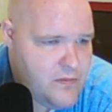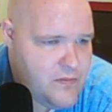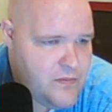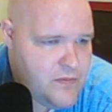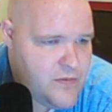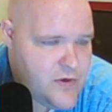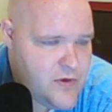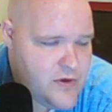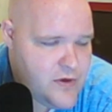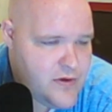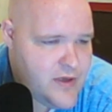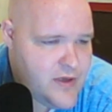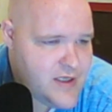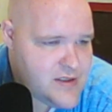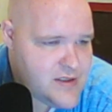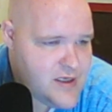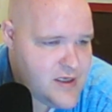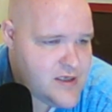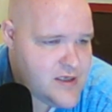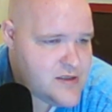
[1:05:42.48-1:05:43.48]
dude,
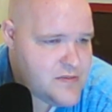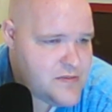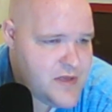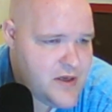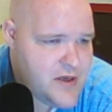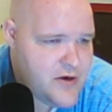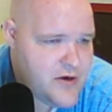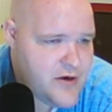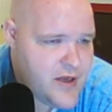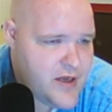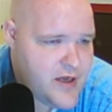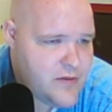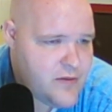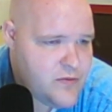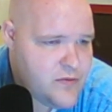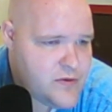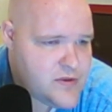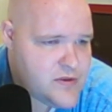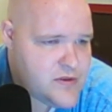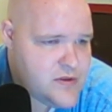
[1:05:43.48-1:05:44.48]
that's awesome that your dad
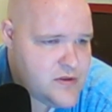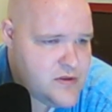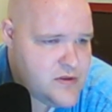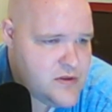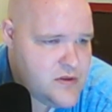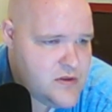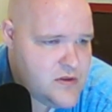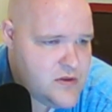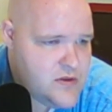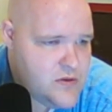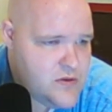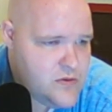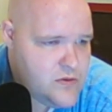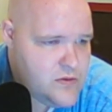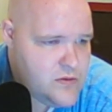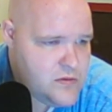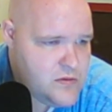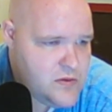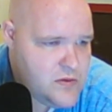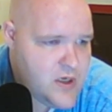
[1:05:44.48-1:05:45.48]
was
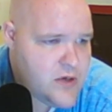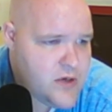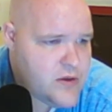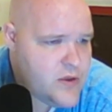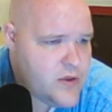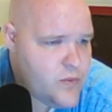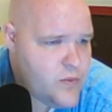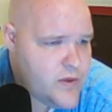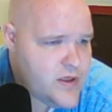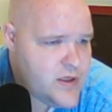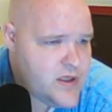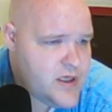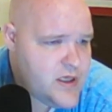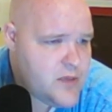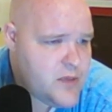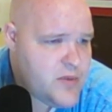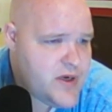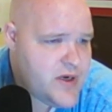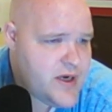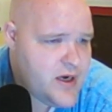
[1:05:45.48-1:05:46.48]
not only
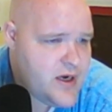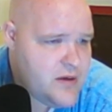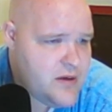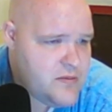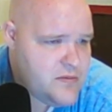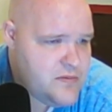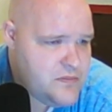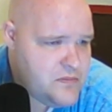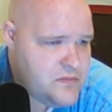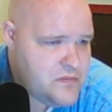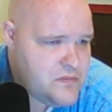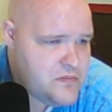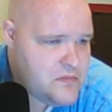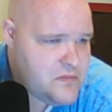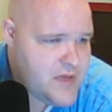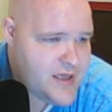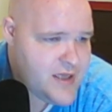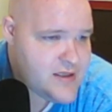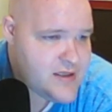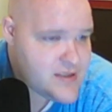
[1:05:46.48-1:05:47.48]
willing, but
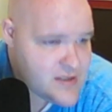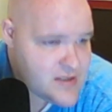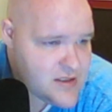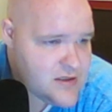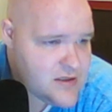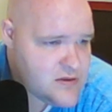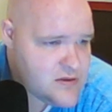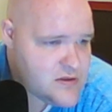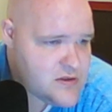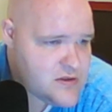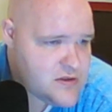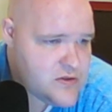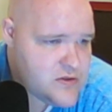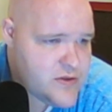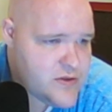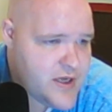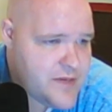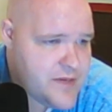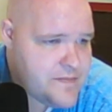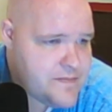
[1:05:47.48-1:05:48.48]
had the skills to do that.